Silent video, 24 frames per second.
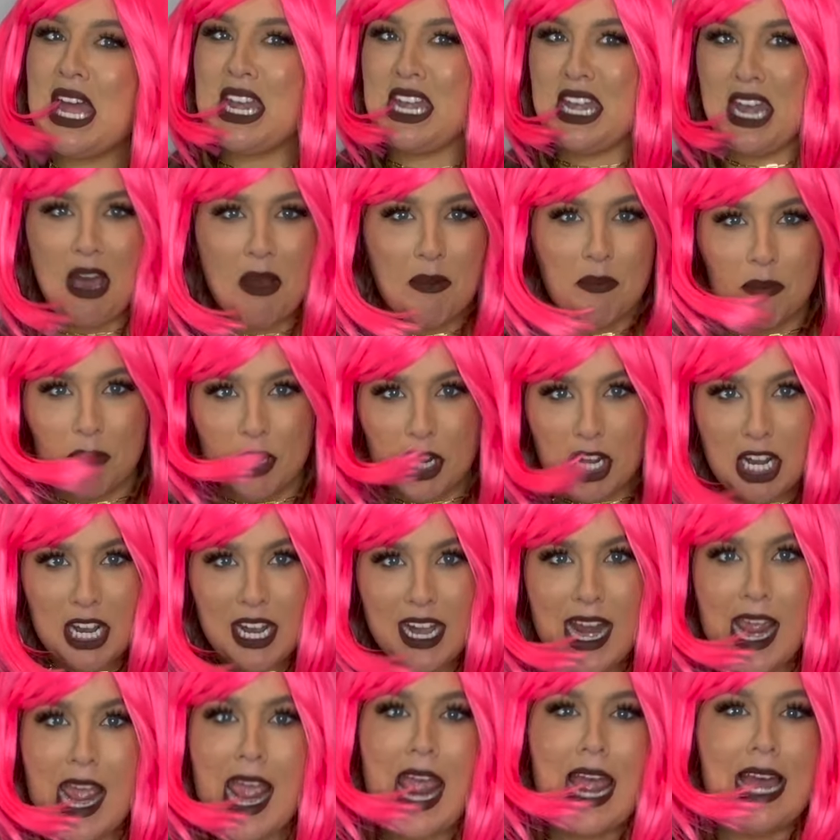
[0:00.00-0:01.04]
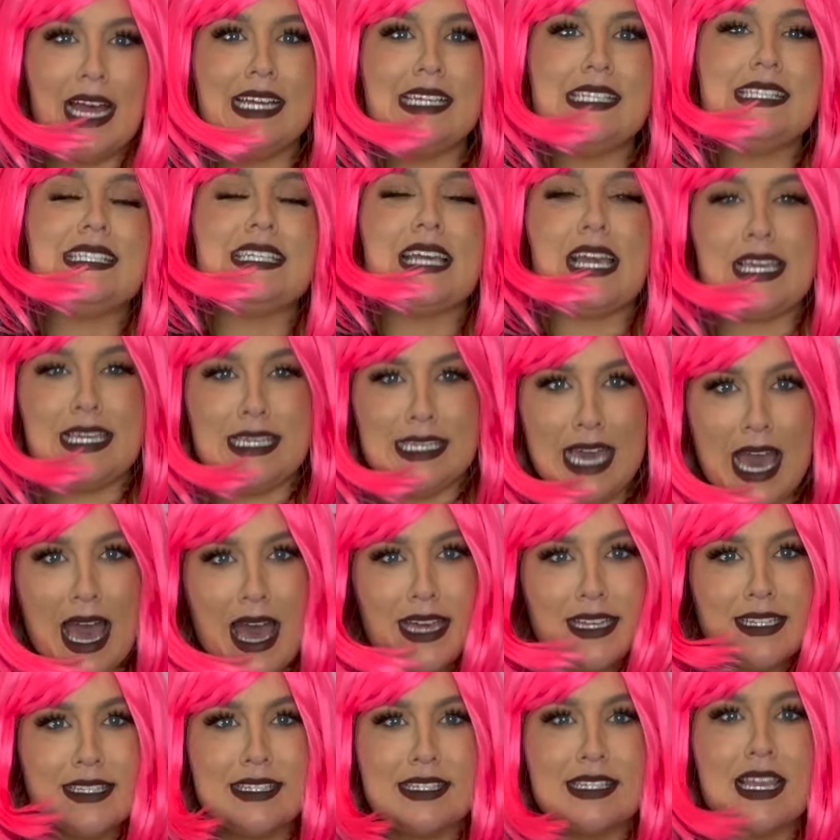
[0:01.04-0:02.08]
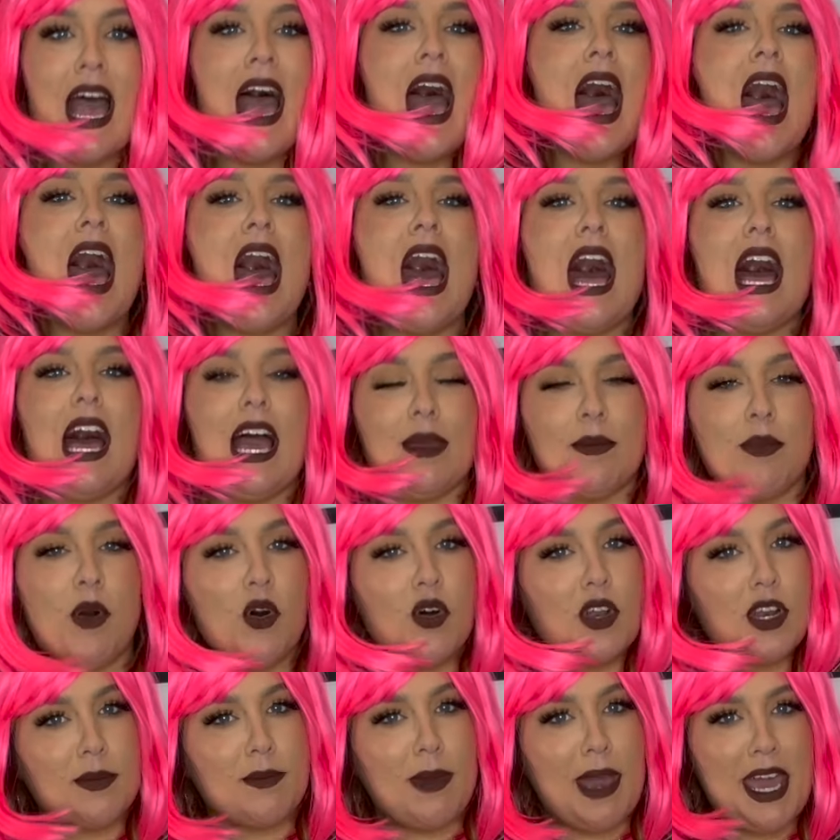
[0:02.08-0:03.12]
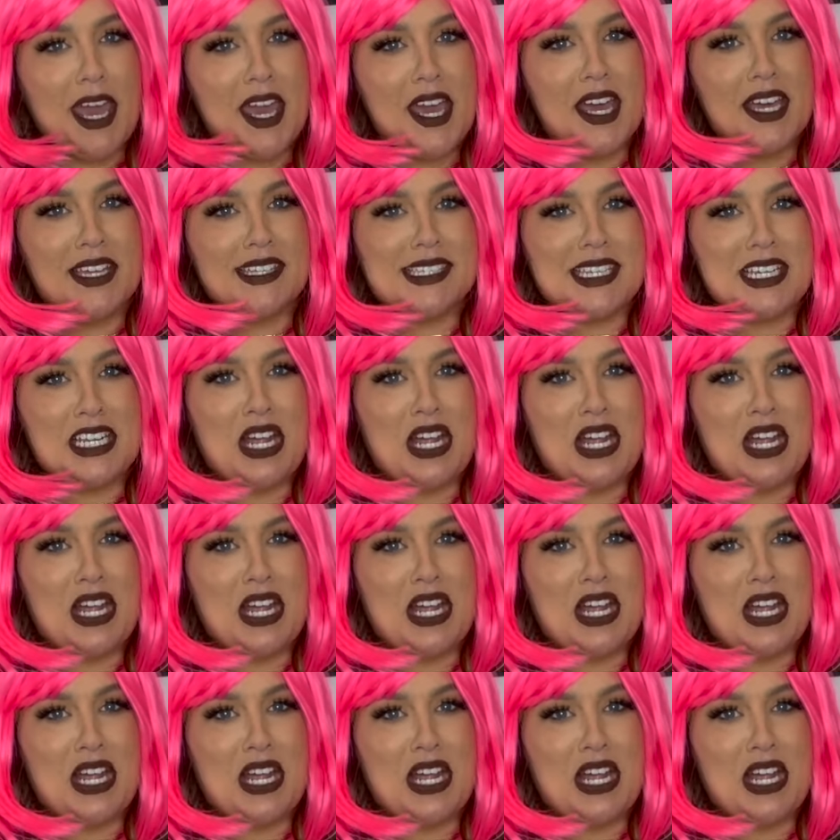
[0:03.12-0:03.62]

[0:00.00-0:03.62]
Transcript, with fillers: number and yes, I'm holding my hands.